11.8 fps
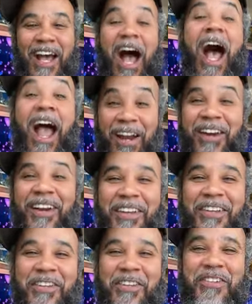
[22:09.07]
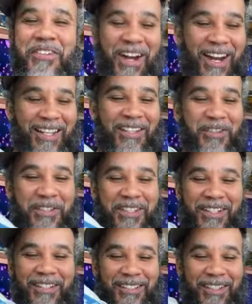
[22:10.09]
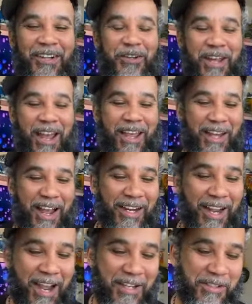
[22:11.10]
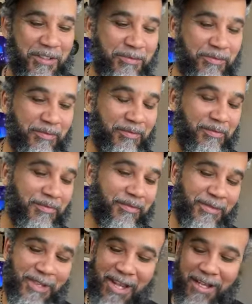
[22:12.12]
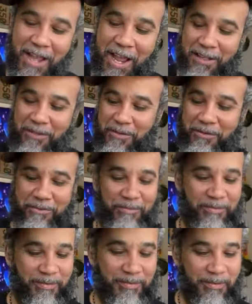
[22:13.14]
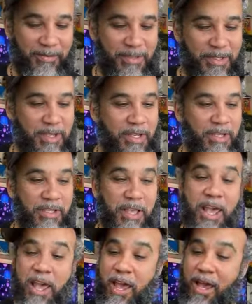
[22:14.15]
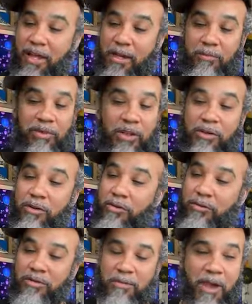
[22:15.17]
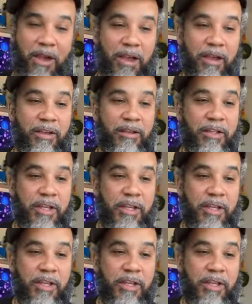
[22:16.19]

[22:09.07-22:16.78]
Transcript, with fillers: I hear you. You try you to okay. I got you. I got you. Yeah, the blues, man.